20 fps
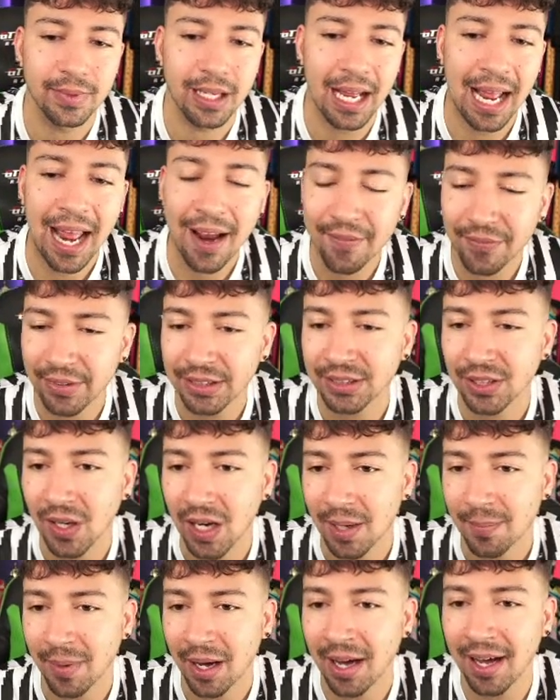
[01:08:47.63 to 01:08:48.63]
Every
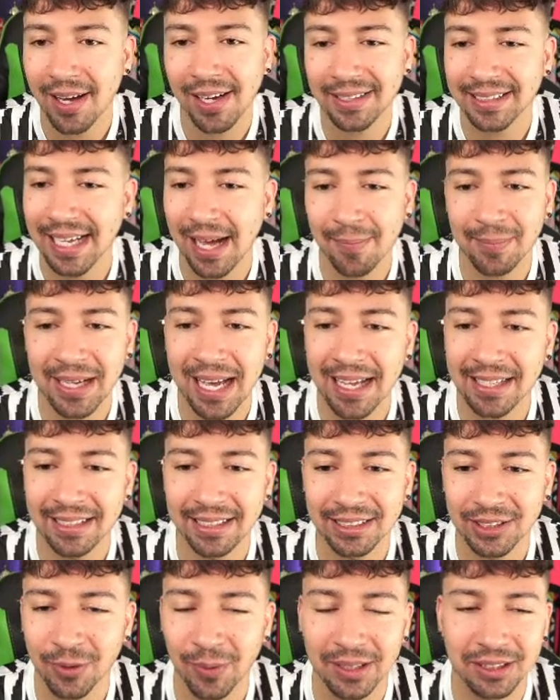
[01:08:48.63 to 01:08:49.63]
time. I'm getting
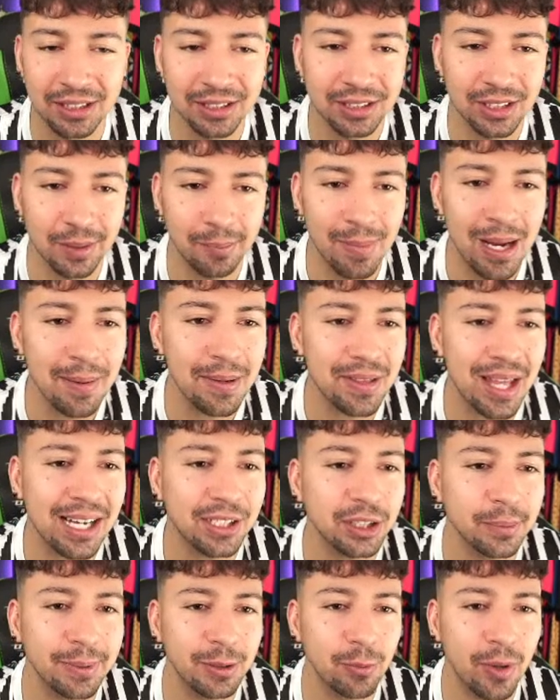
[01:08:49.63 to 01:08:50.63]
this question, so maybe that
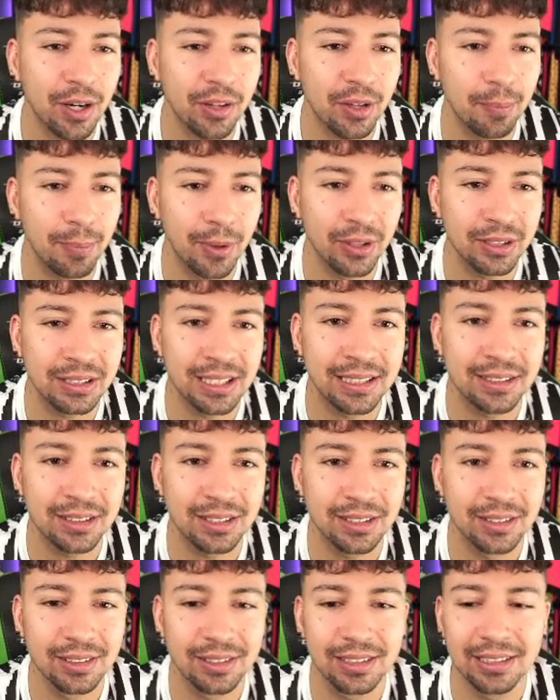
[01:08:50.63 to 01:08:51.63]
should be one of the
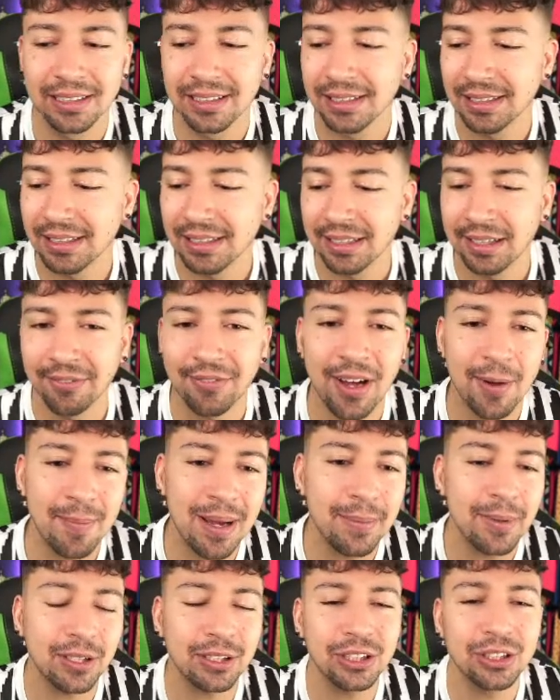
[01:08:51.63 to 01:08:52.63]
bulletins. In fact,
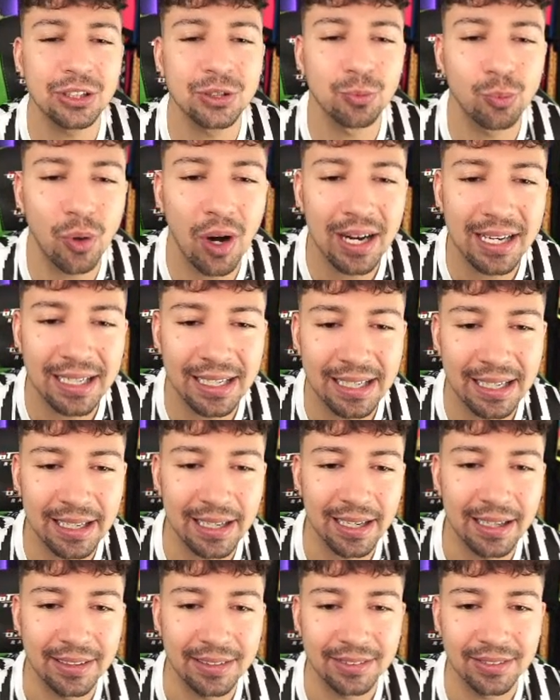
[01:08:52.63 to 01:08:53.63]
maybe I should just write it
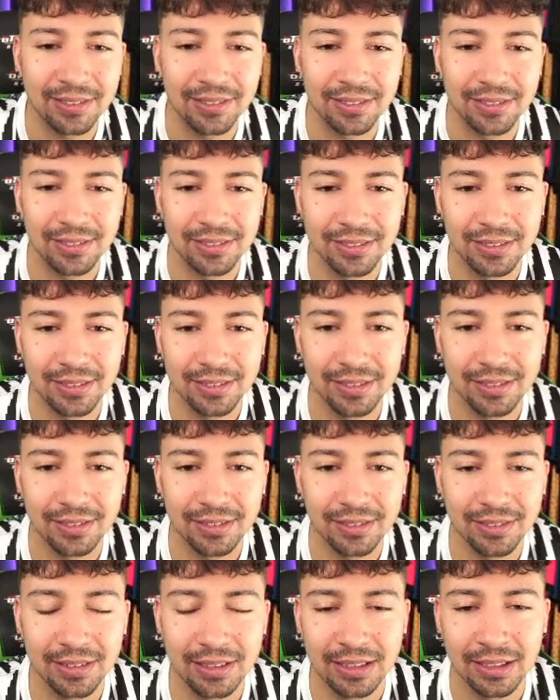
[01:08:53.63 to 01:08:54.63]
here.
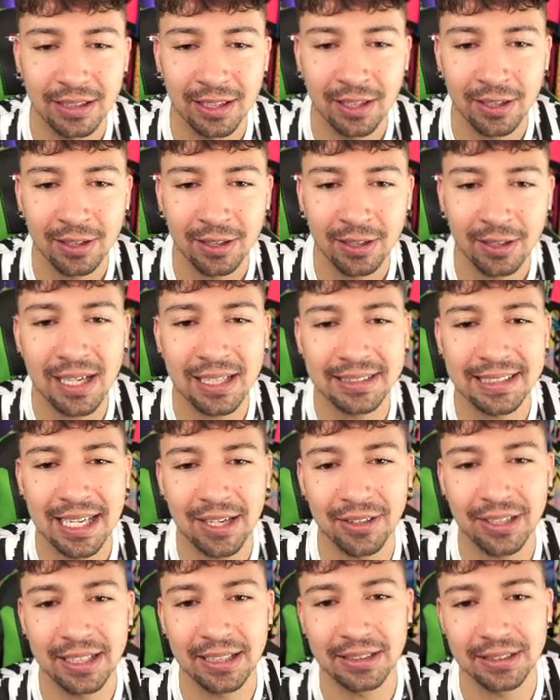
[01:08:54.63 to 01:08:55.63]
I'm going to write it
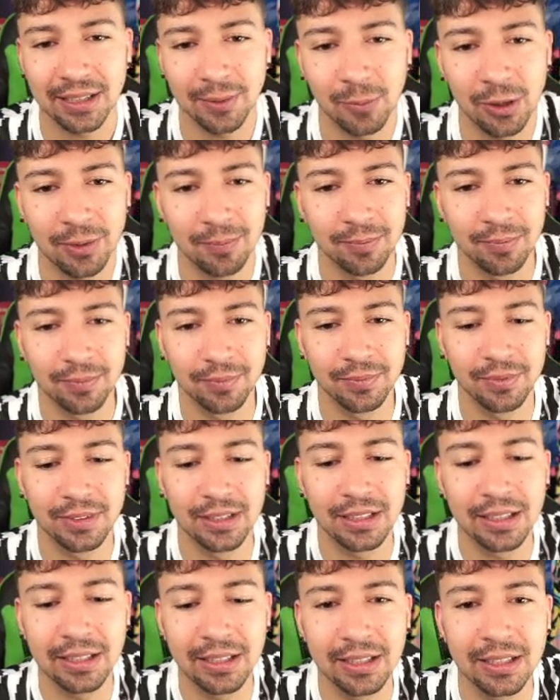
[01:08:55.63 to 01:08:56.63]
down here, someone.
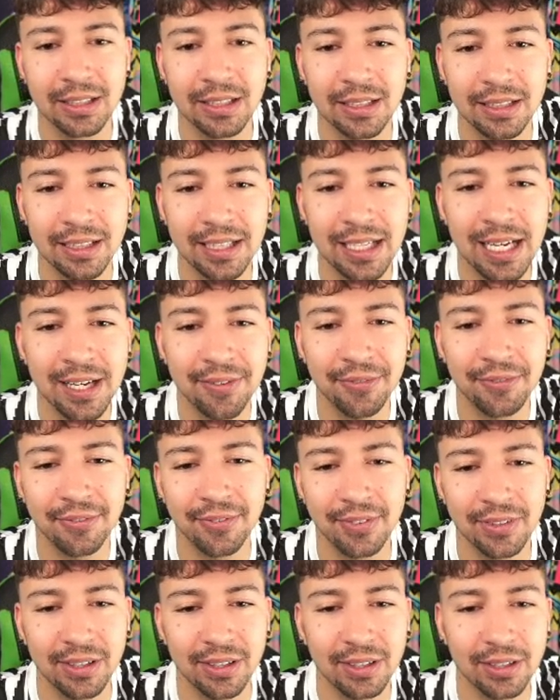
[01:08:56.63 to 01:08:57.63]
If
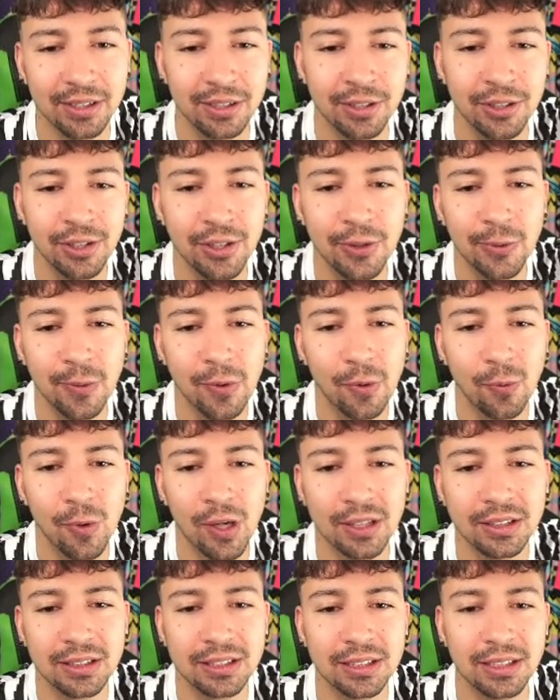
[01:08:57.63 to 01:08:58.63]
you
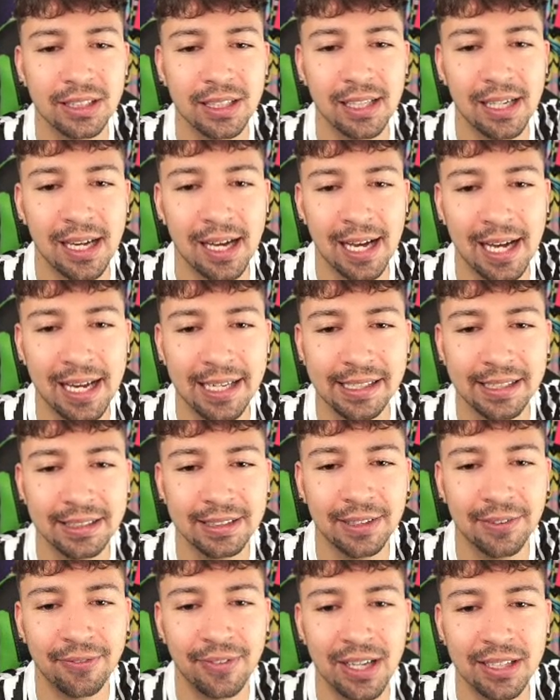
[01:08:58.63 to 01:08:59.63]
want a
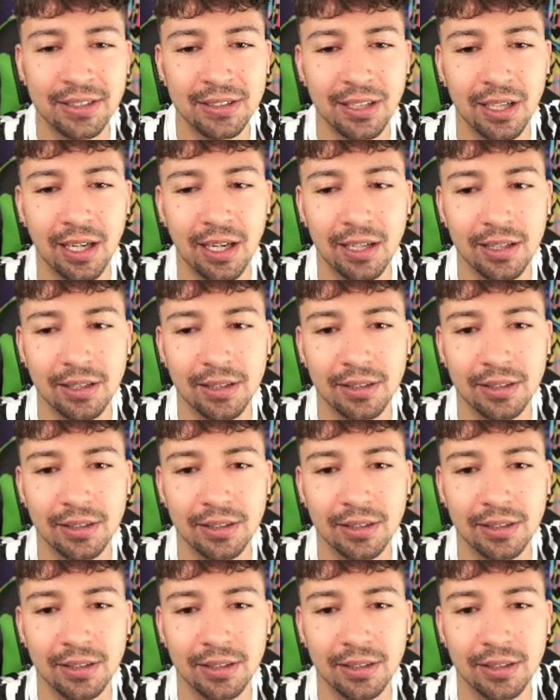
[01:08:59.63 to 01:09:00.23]
defender...